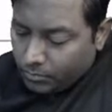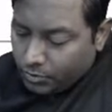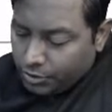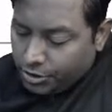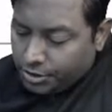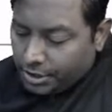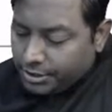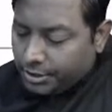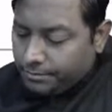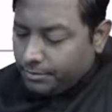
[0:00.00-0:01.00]
cheese
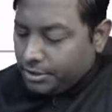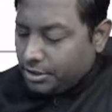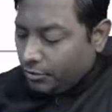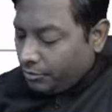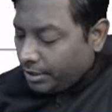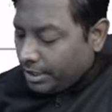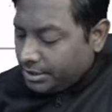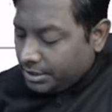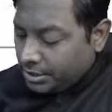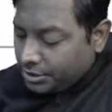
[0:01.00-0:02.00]
reaction. This is how you can
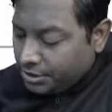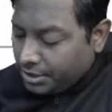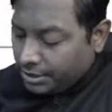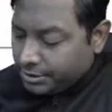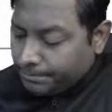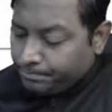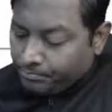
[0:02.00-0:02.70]
elicit the cheese reaction.